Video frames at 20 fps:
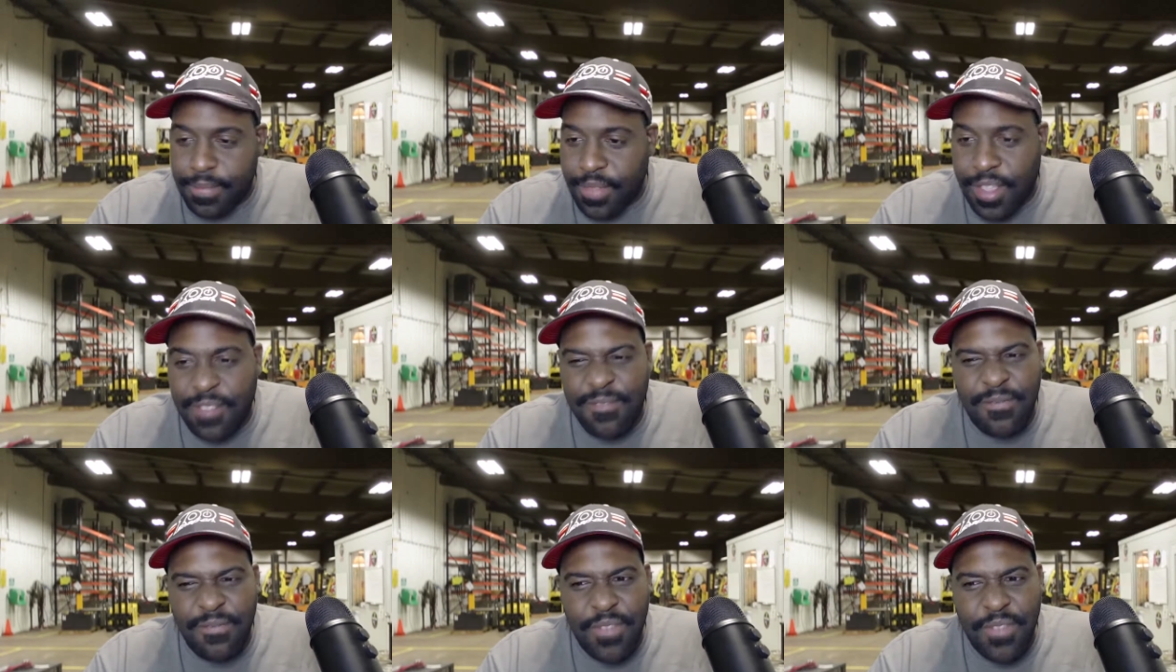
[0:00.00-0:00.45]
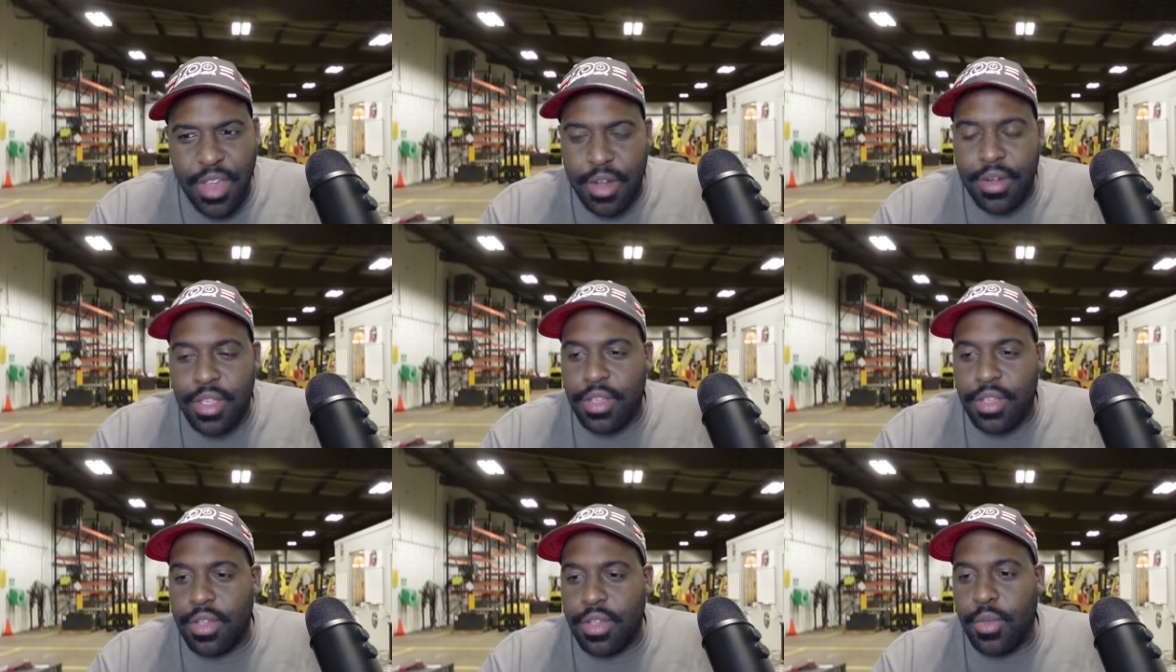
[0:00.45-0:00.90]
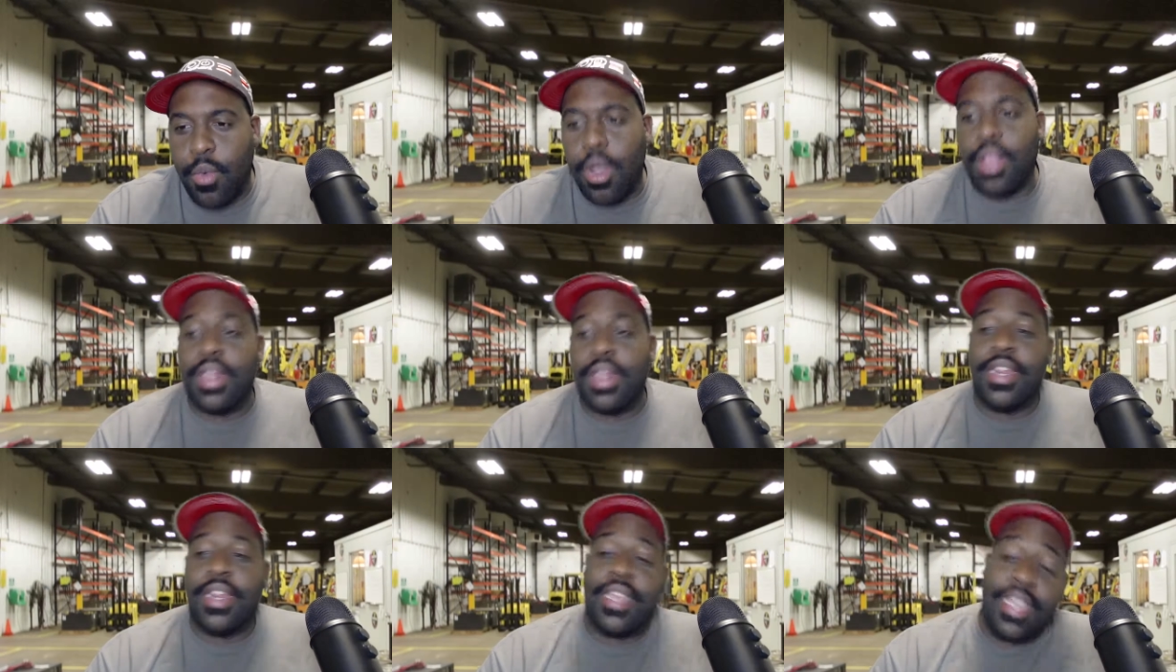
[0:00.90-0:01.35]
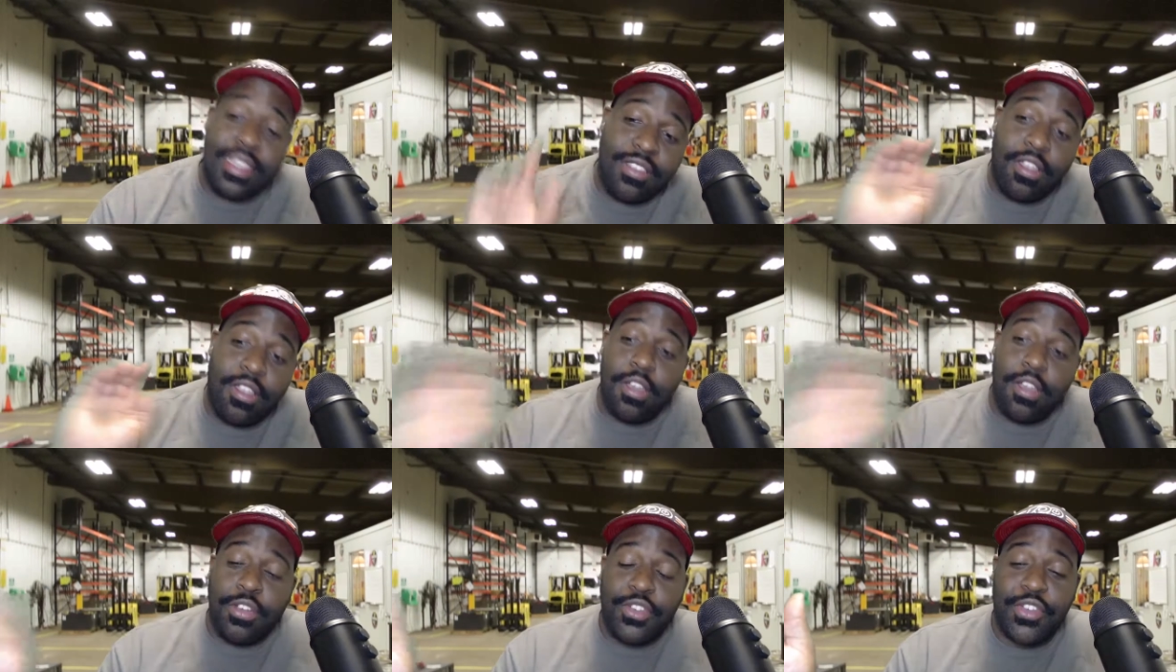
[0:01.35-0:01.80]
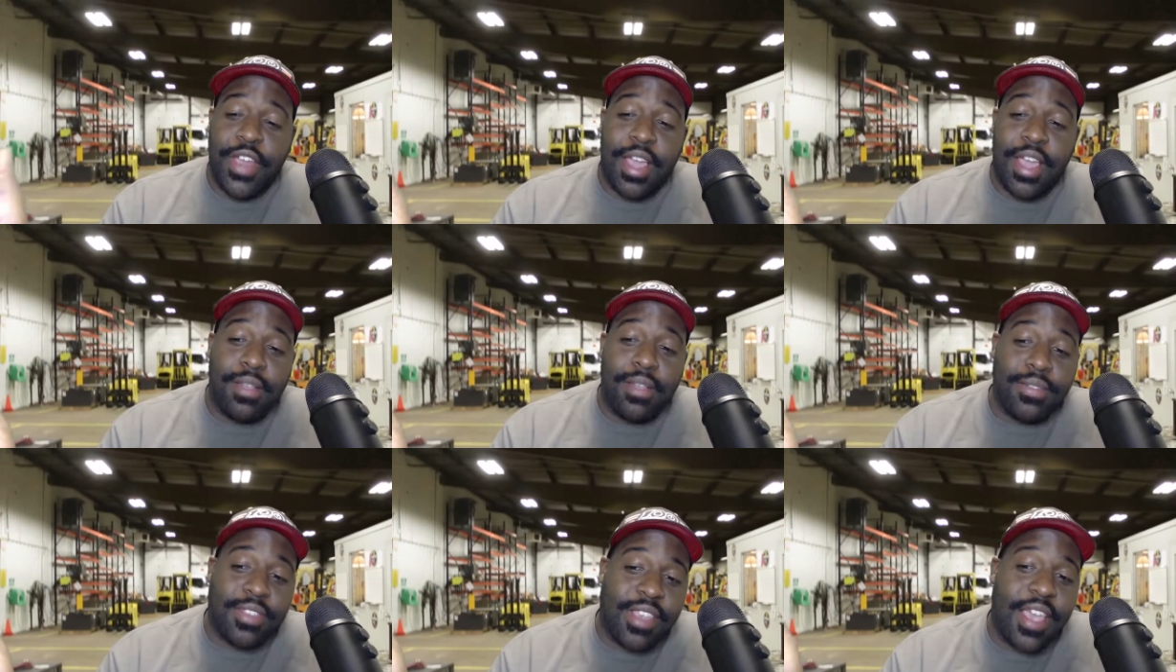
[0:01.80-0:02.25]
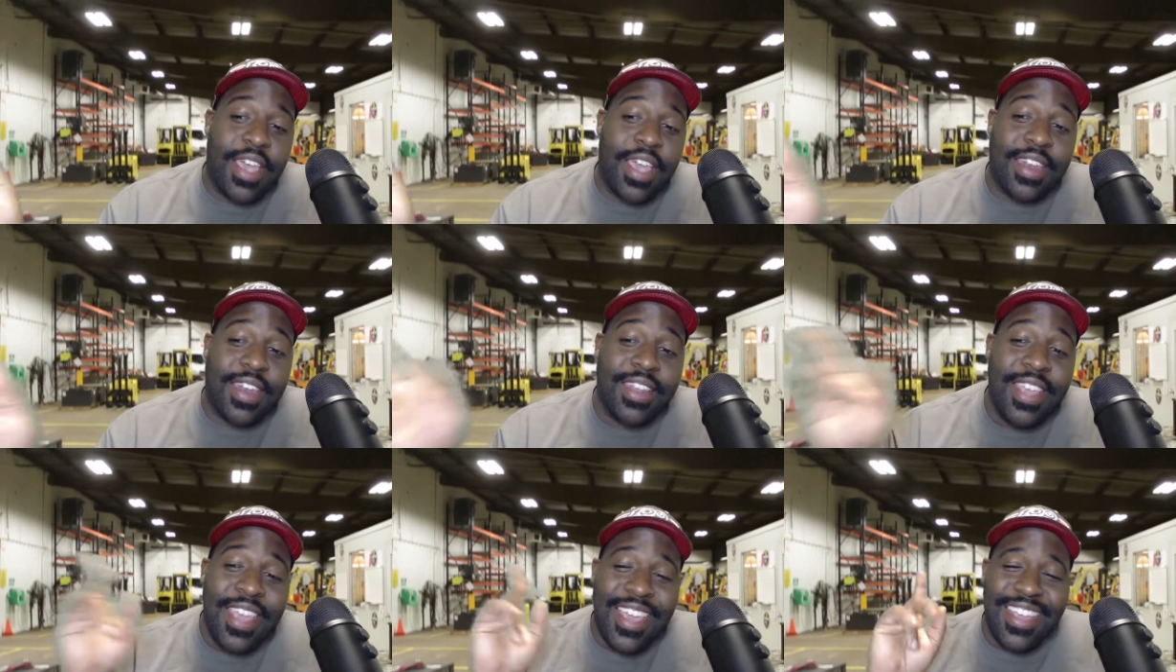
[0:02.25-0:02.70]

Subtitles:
like very good quality, as long as you're outside.